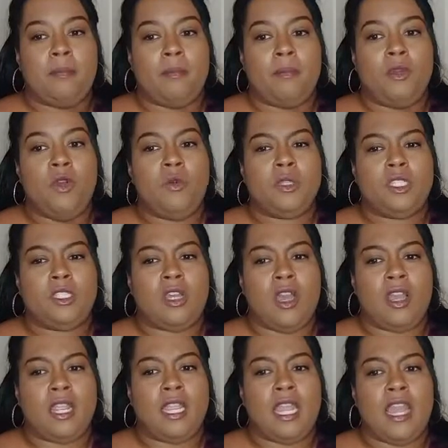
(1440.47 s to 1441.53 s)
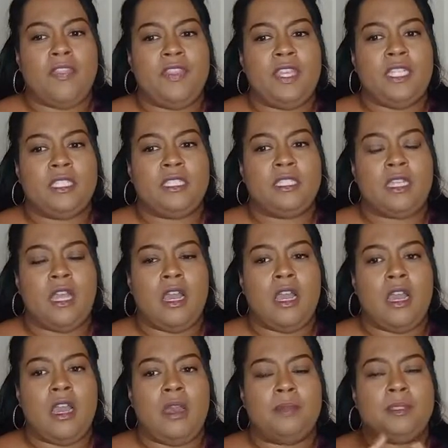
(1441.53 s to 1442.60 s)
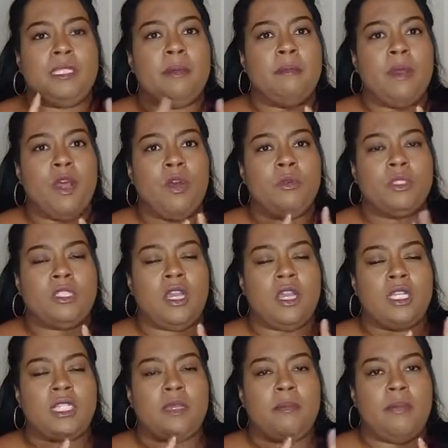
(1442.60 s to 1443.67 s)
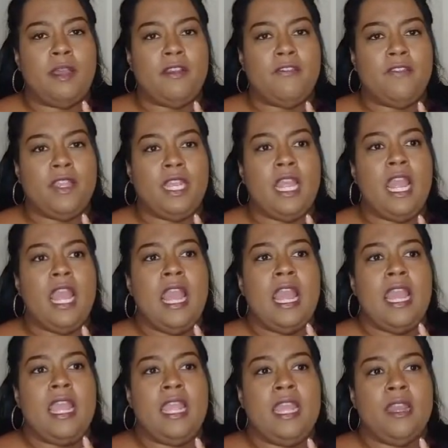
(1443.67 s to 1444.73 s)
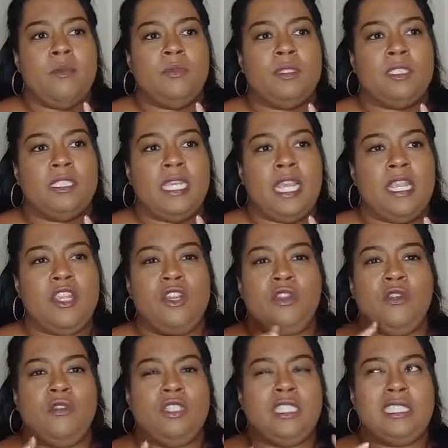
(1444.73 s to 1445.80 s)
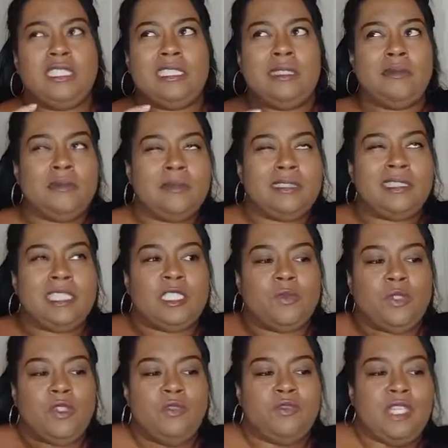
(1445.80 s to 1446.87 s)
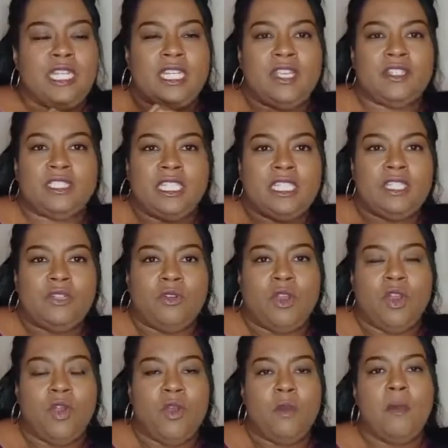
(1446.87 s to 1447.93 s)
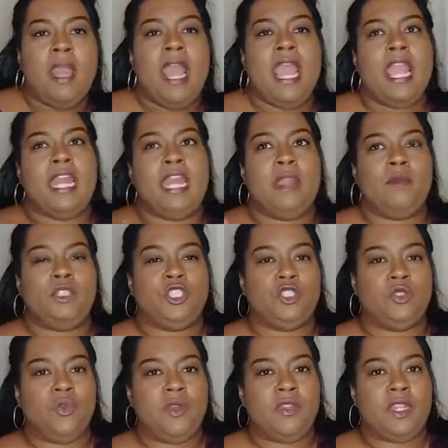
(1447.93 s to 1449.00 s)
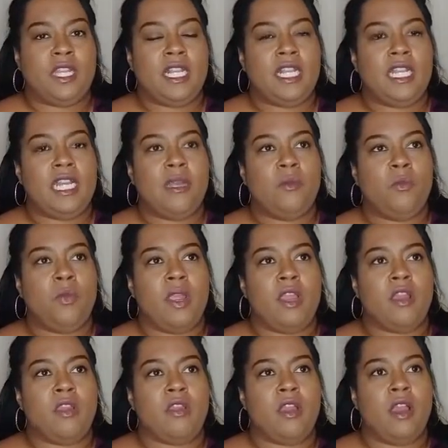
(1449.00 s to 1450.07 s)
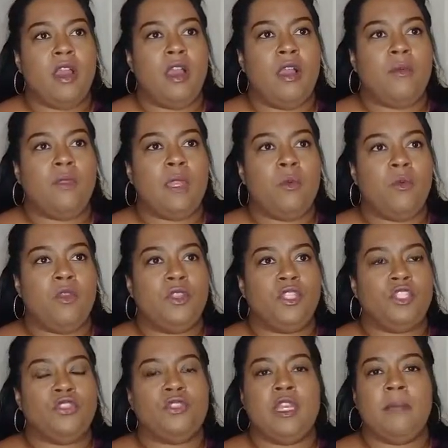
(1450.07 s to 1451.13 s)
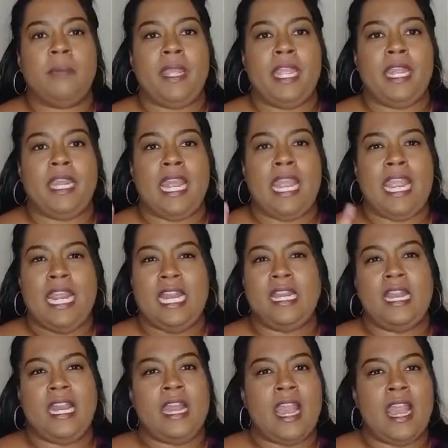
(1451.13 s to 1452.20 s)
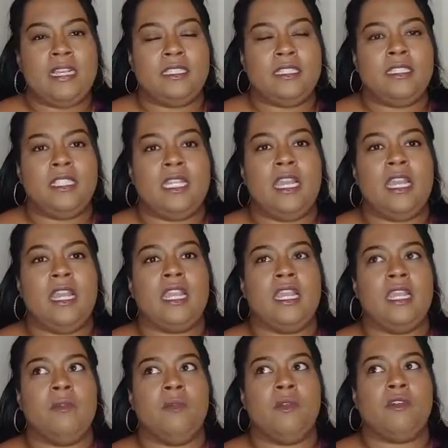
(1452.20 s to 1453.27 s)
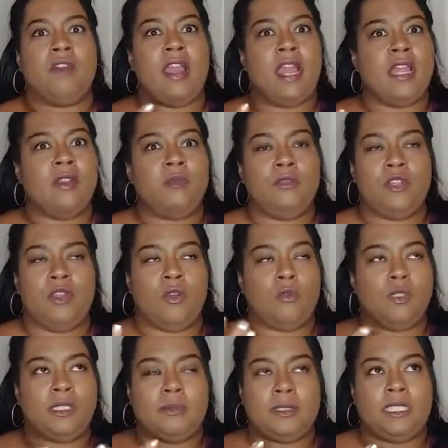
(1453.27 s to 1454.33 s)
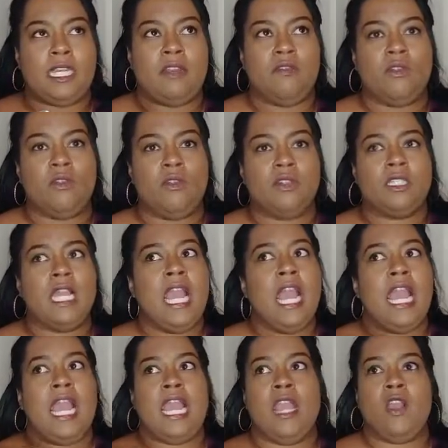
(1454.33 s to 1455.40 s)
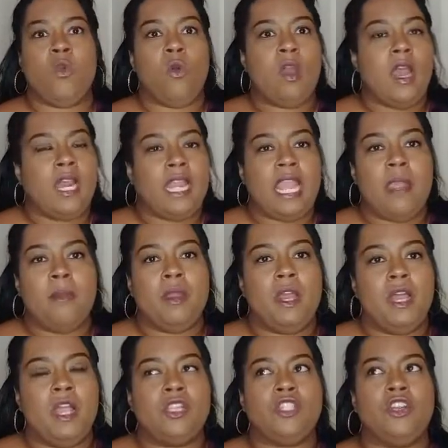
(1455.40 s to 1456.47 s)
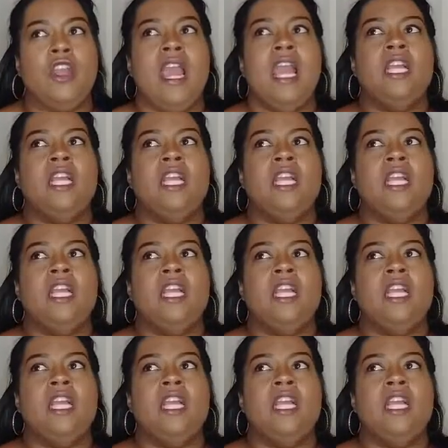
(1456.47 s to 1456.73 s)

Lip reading: Who was talking? I think Simone was talking to Buffy and was saying, just when you think there's a little hope, and they were showing the clip where they were on the trip and Aiden had gotten sick and Mariah, was upset, of course, and Quad came and hugged her.